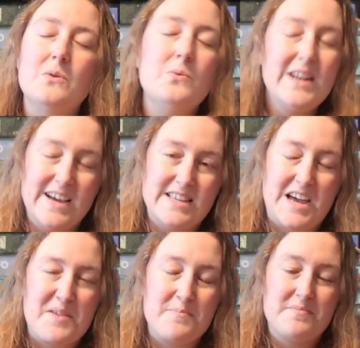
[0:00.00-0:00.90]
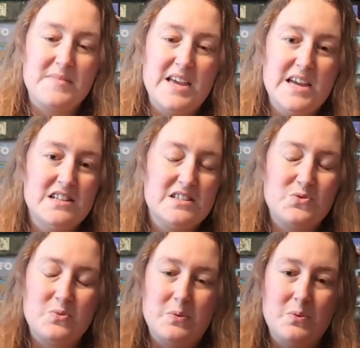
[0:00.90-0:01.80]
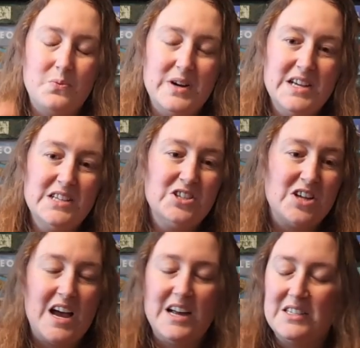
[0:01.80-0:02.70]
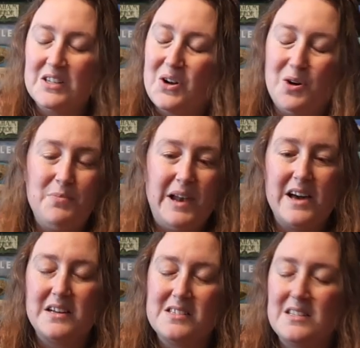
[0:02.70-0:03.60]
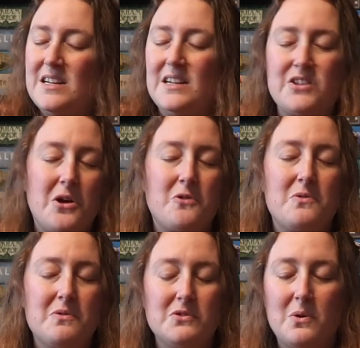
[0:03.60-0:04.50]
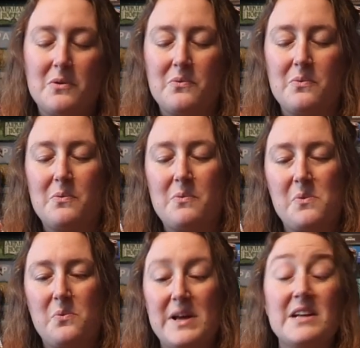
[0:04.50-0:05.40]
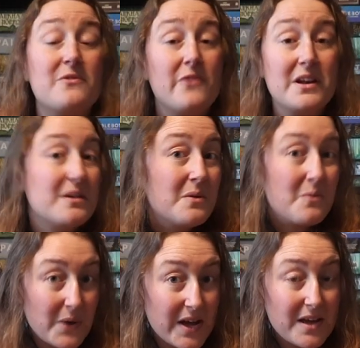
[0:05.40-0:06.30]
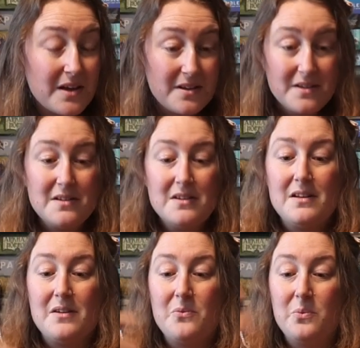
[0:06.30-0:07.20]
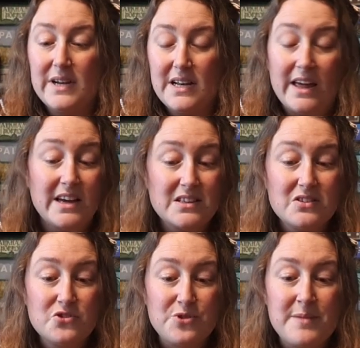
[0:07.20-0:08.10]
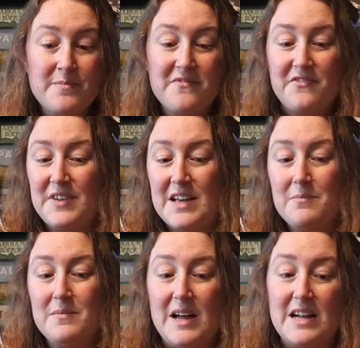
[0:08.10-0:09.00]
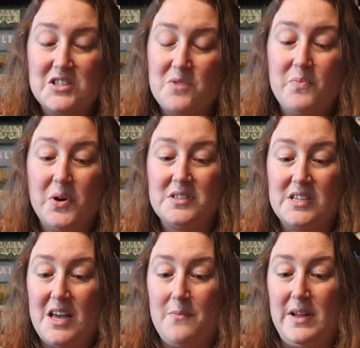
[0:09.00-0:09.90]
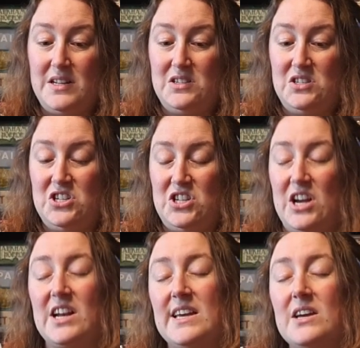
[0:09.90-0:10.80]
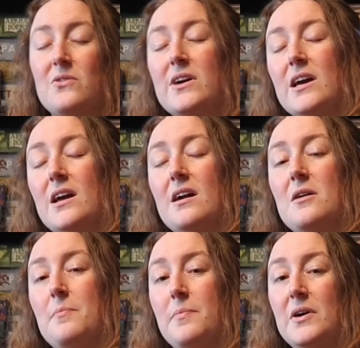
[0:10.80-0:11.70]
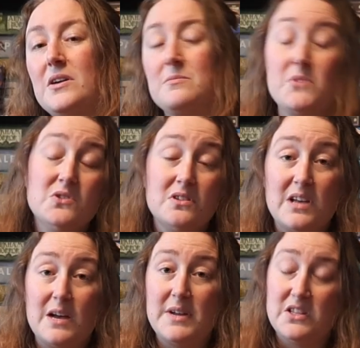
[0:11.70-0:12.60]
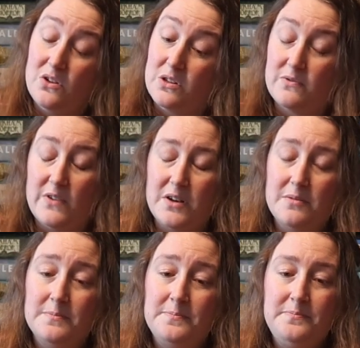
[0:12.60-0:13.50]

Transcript: We like the game. It's weird and complex in its own sort of weird, fun way. We like the dream theme. At some points it can be slightly annoying, but most of the time it's a lot of fun.